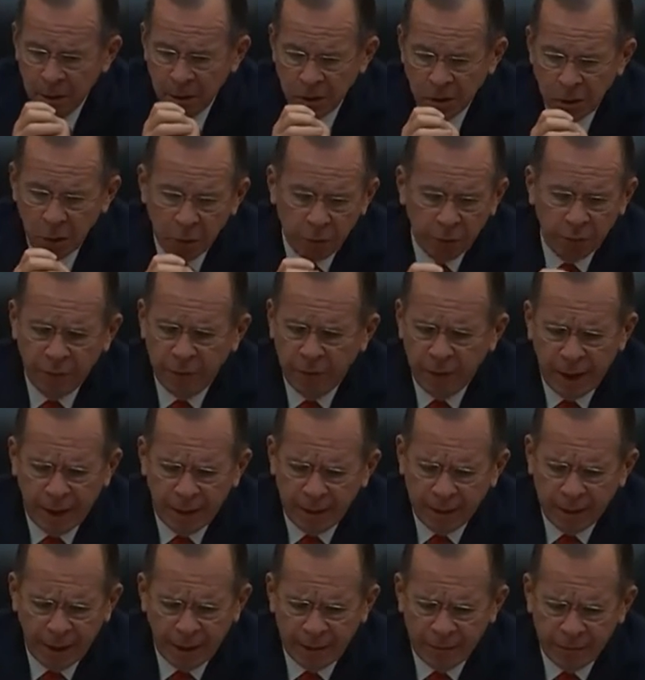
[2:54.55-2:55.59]
So
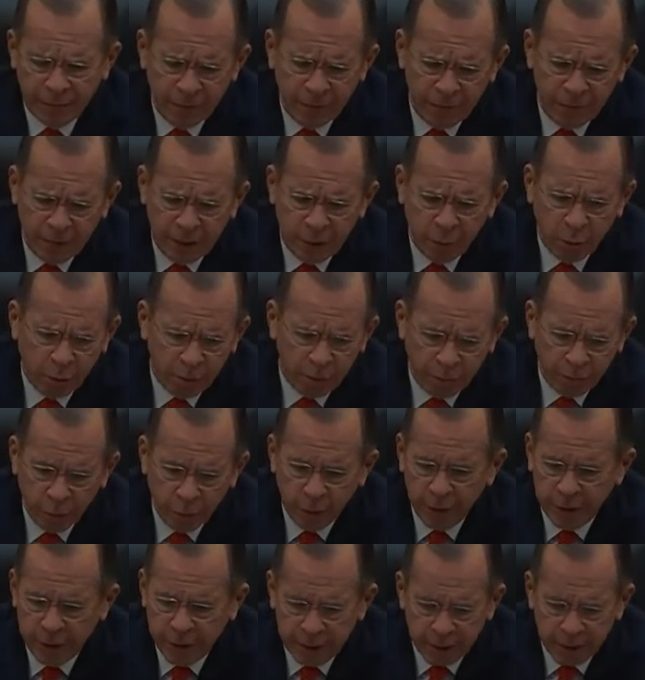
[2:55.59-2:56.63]
I think we're
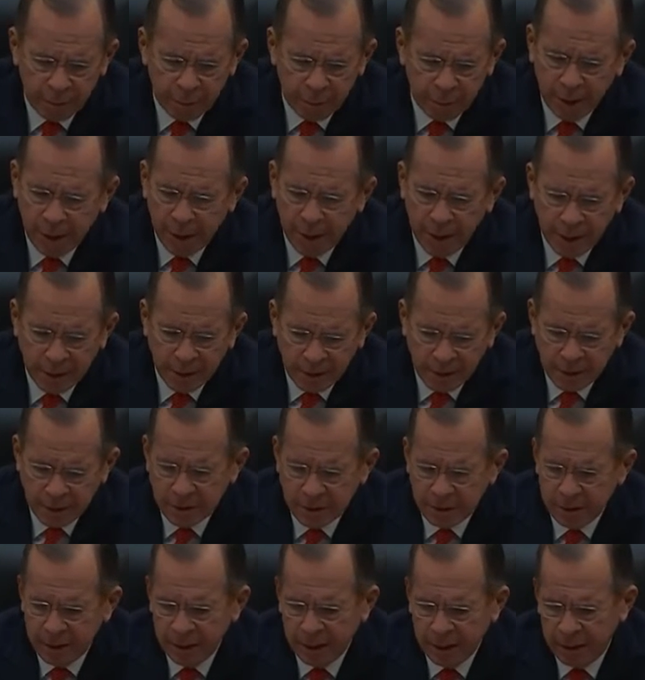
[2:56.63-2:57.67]
fully in
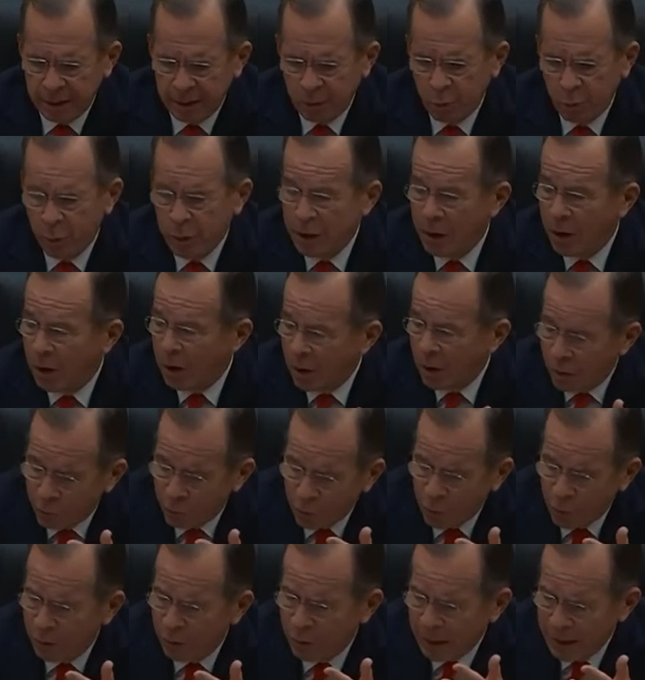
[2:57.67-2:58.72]
compliance. We
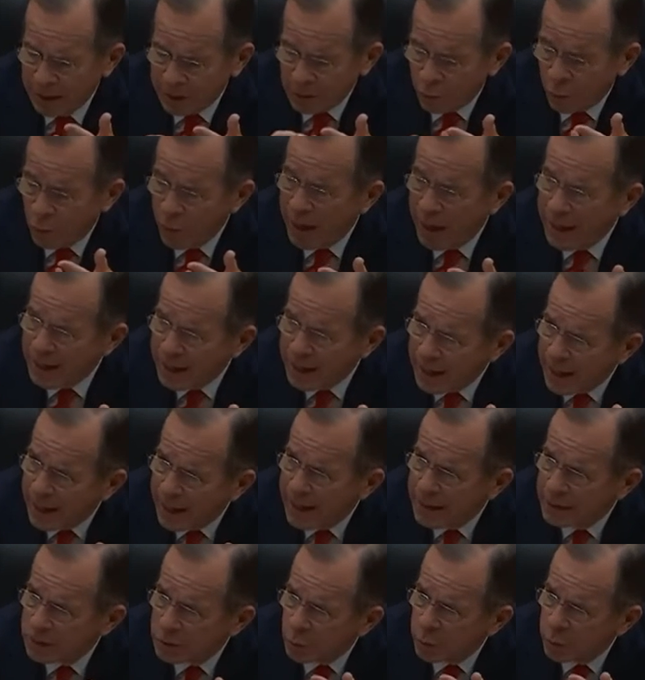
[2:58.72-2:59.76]
are as ready
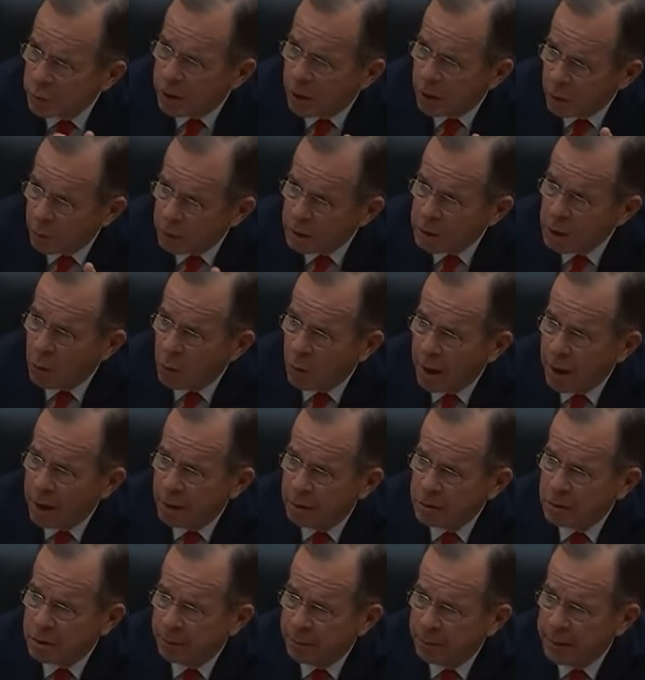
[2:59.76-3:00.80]
as we are
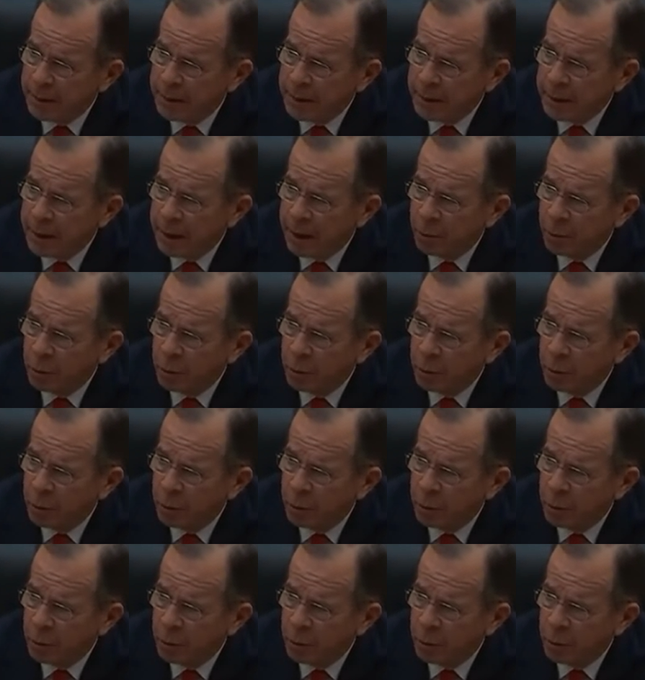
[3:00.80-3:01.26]
required to be, and I